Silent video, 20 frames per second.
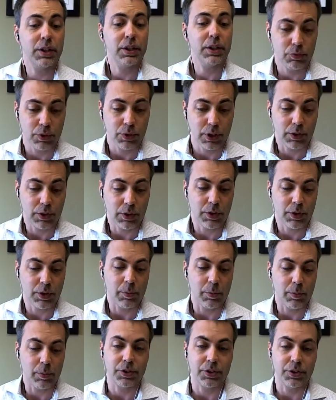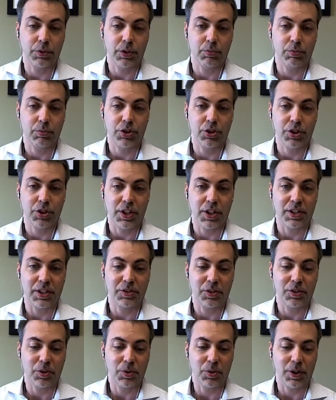We love comments. We appreciate
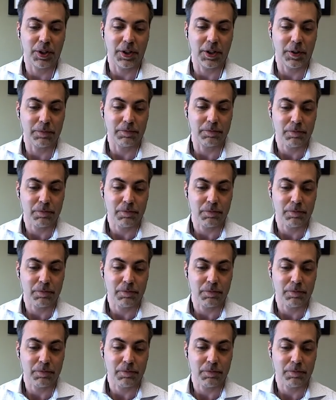that. So